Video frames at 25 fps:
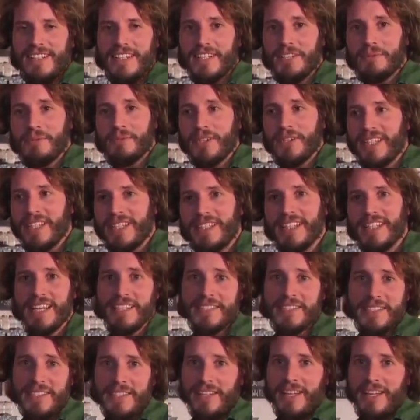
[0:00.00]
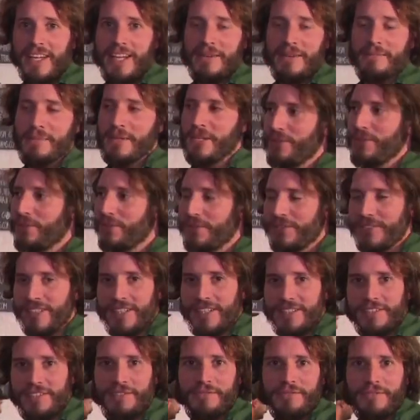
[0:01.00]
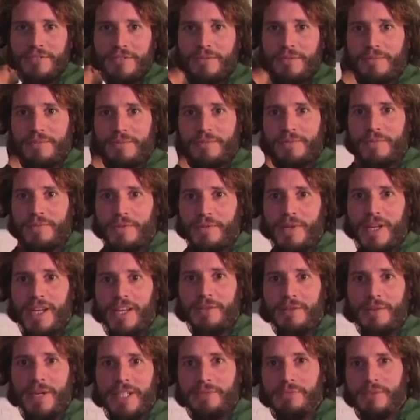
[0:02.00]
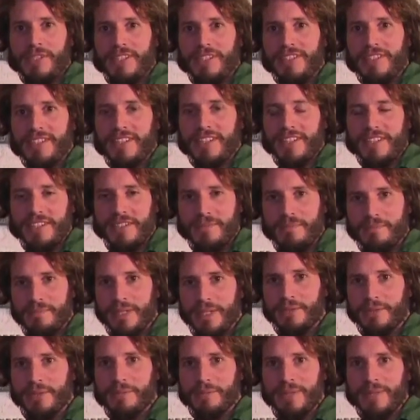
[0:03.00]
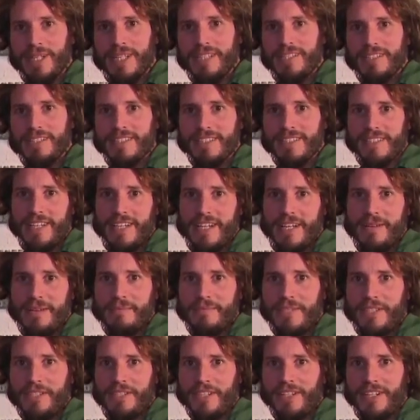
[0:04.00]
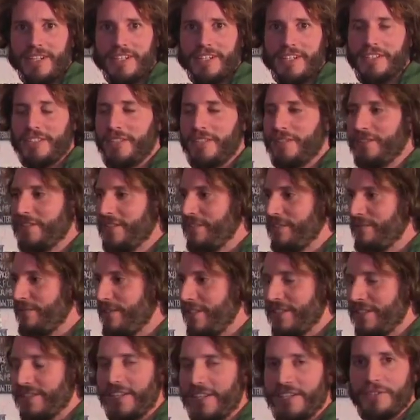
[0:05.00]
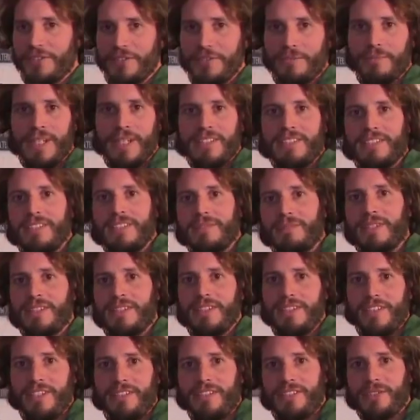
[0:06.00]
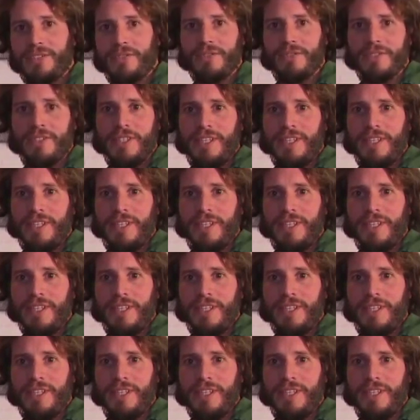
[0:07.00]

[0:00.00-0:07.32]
Hi, good morning. Yeah, it all started from the way we designed and built the place, so kind of using recycled plastic materials.